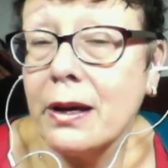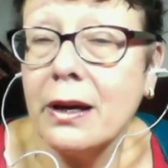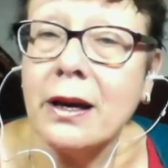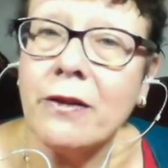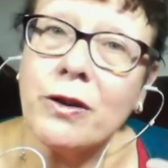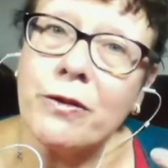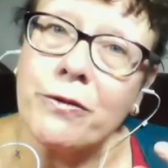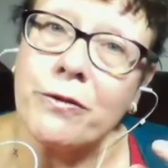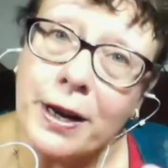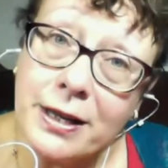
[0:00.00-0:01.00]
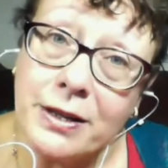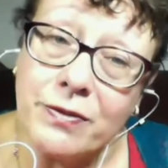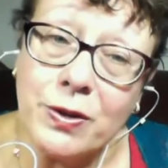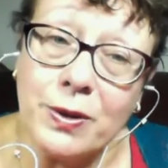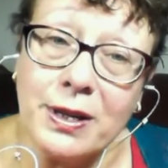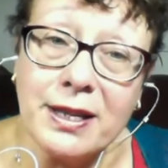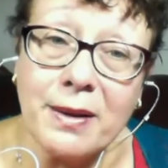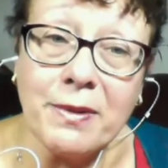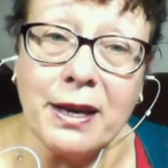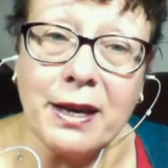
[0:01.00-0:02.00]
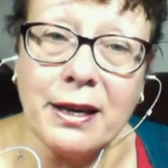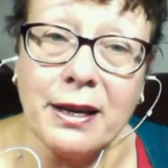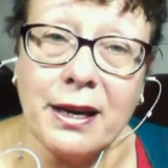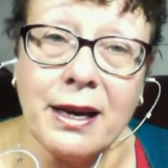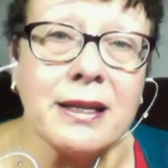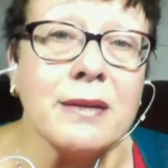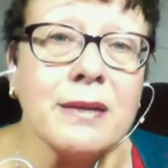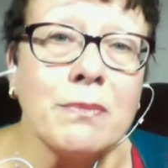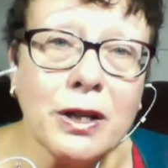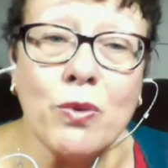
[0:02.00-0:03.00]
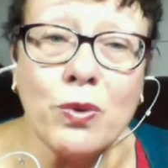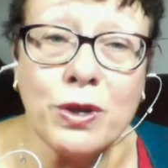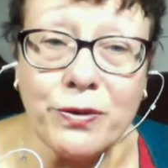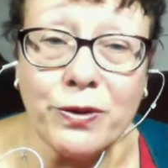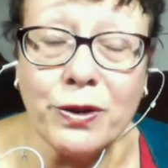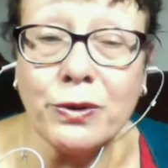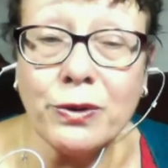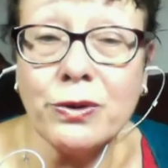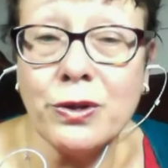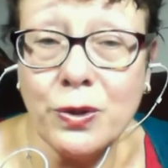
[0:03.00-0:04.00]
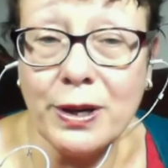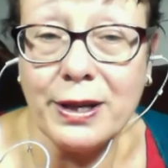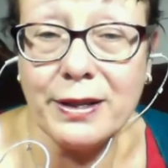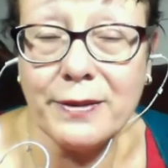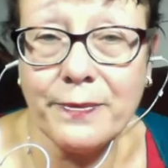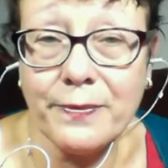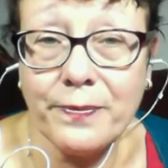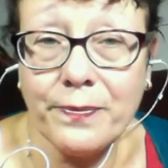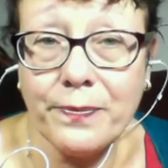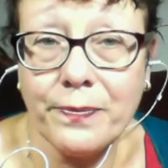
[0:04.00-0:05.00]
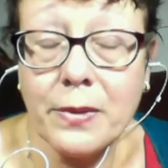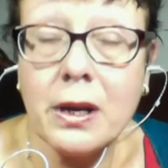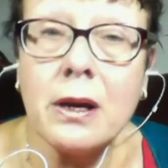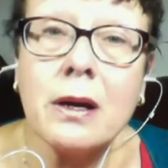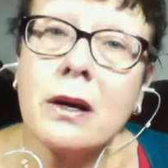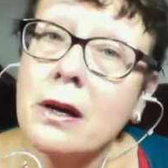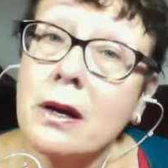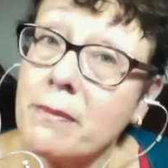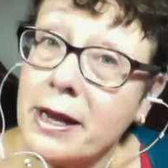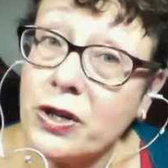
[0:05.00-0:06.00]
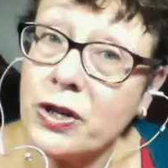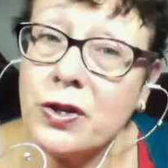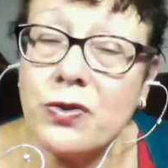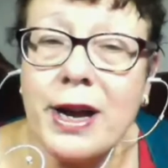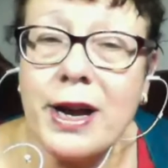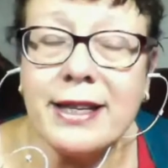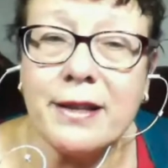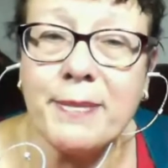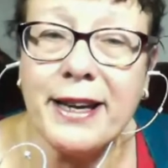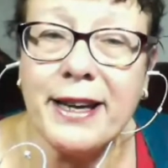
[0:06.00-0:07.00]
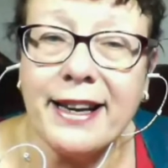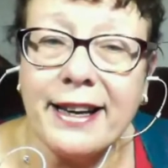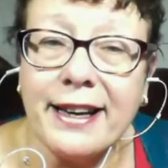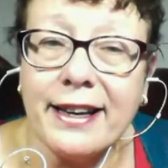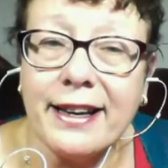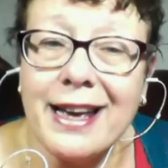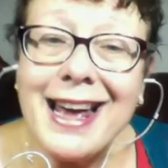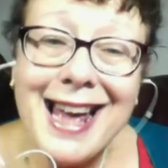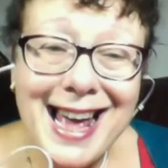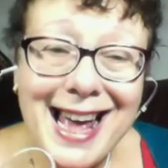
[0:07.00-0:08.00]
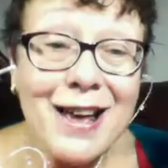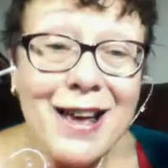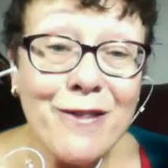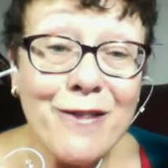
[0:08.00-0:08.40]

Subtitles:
If you're frightened of doing something, it's much more difficult to do it. I mentioned stress at the beginning. If you're